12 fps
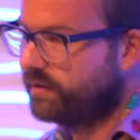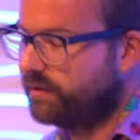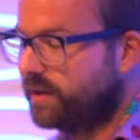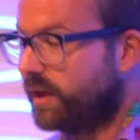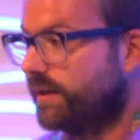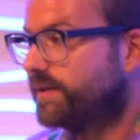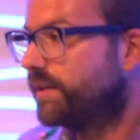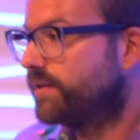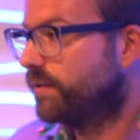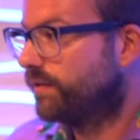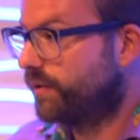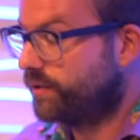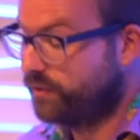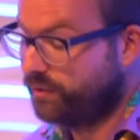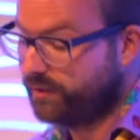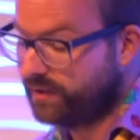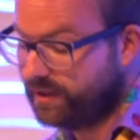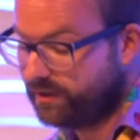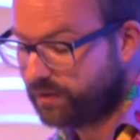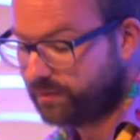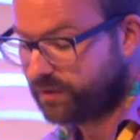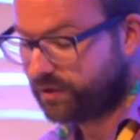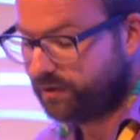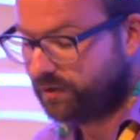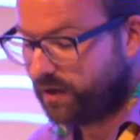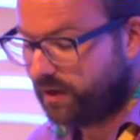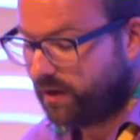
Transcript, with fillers: and client-side software to do the decryption.